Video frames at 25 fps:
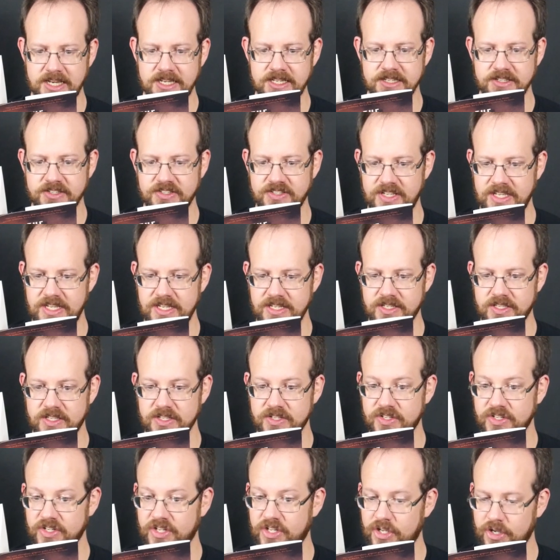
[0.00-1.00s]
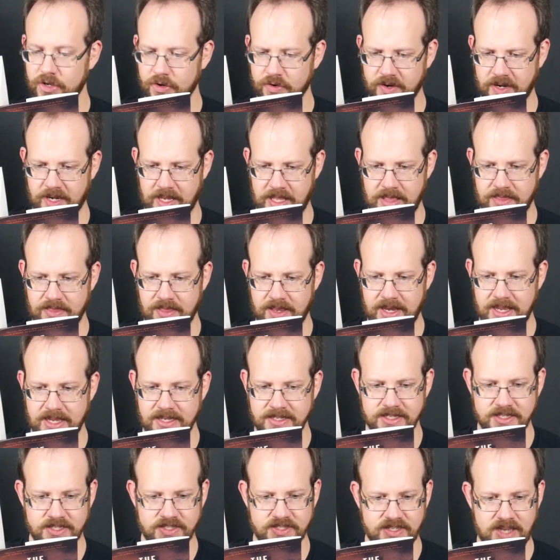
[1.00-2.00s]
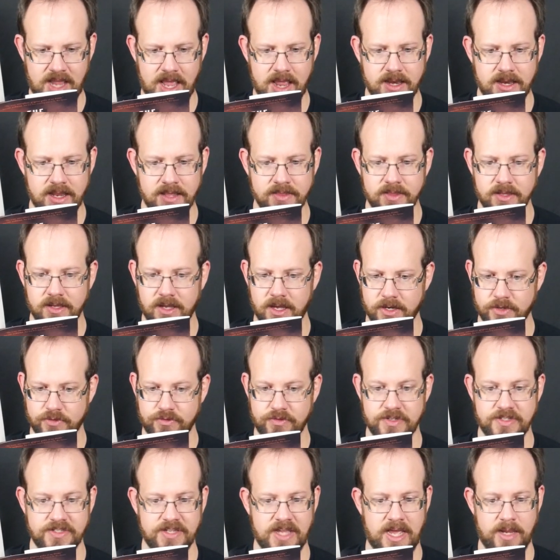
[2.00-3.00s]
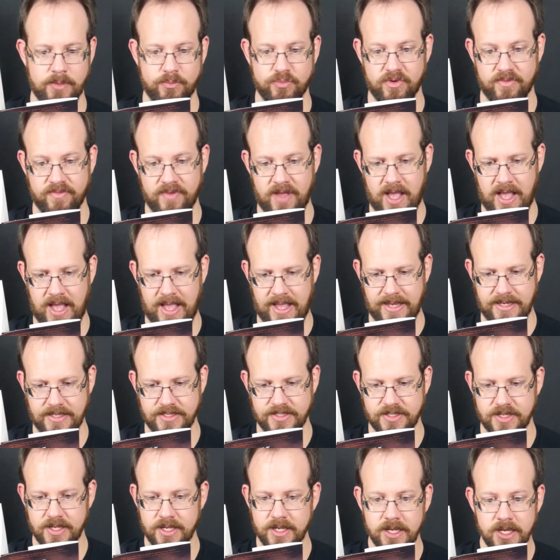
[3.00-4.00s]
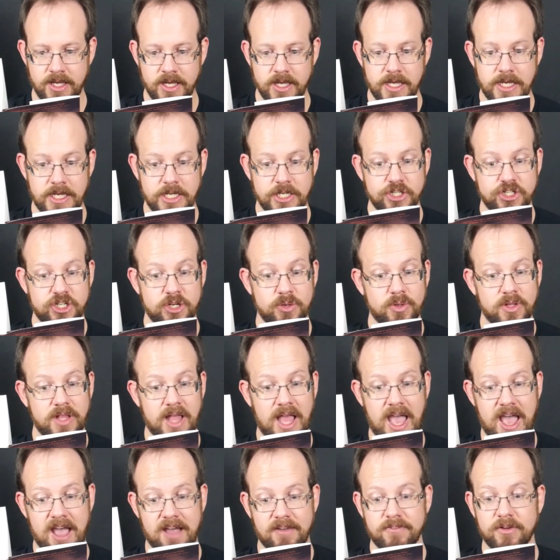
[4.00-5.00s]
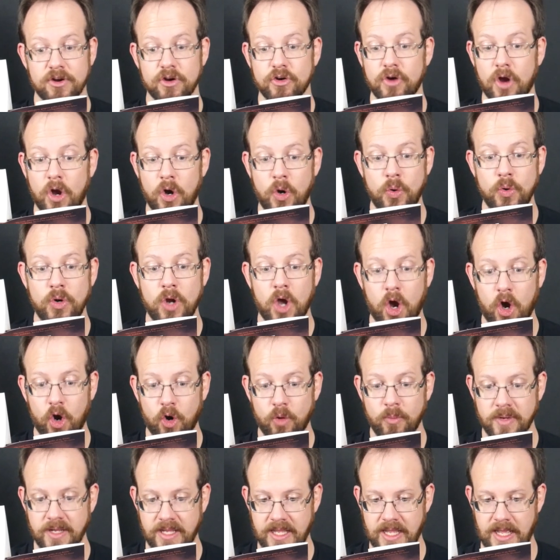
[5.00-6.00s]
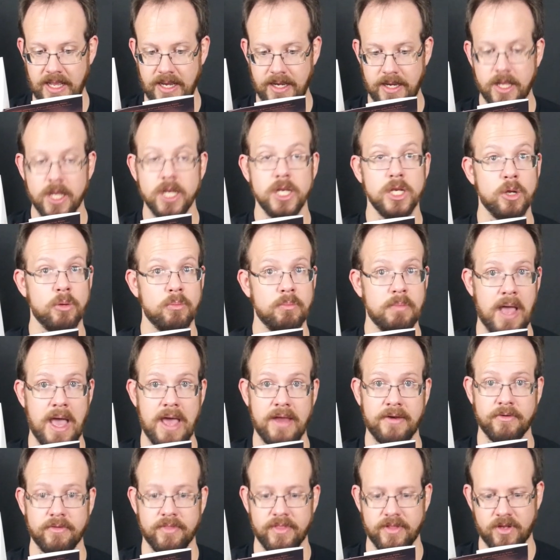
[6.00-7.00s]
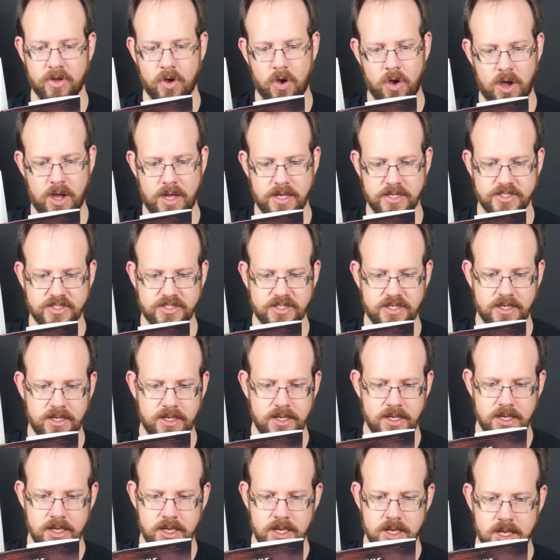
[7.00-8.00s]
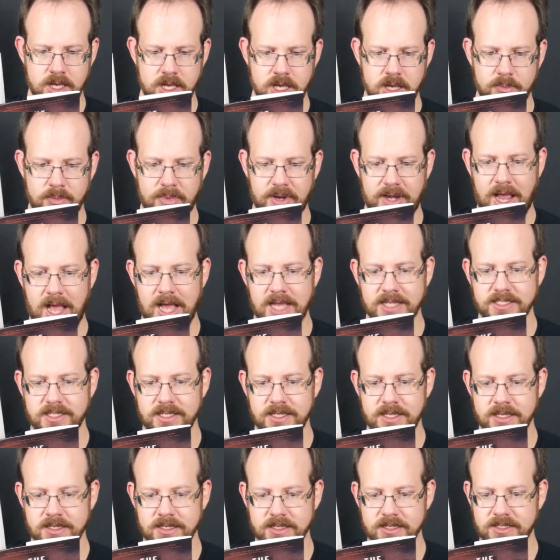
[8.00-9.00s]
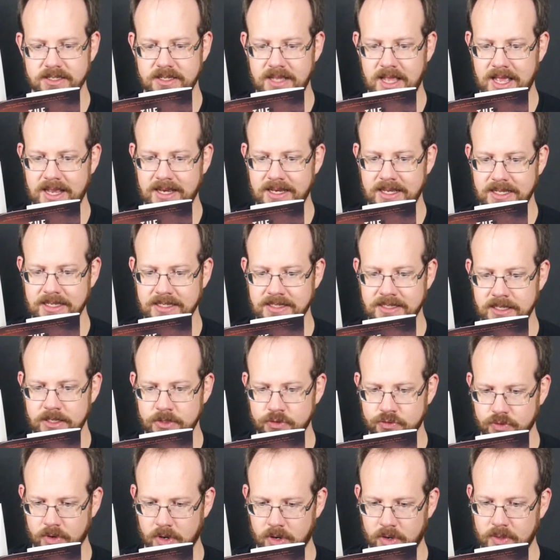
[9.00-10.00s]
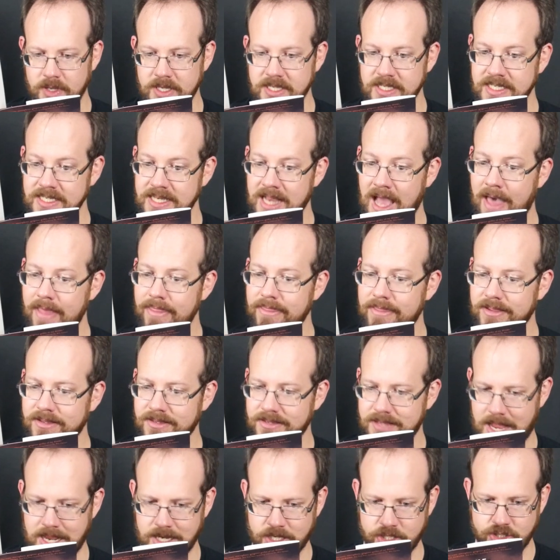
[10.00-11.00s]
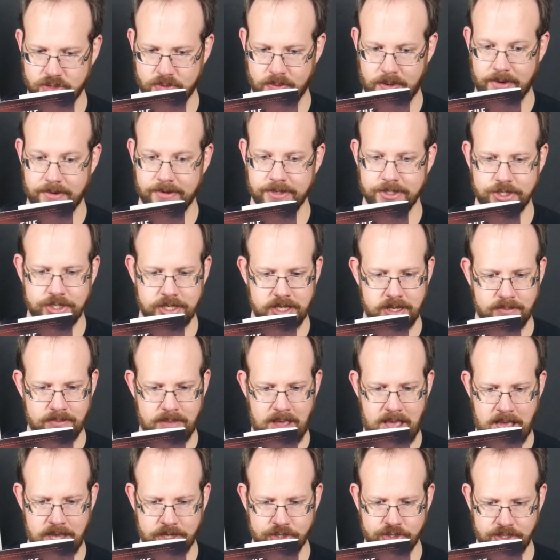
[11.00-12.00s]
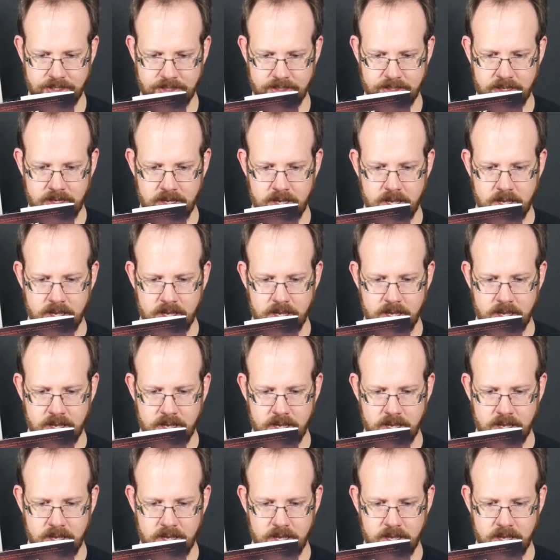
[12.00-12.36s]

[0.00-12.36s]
to seize the security that his estate in the countryside provides. She will have her own home again, no matter the cost. But Hacienda San Isidro is not the sanctuary she imagined.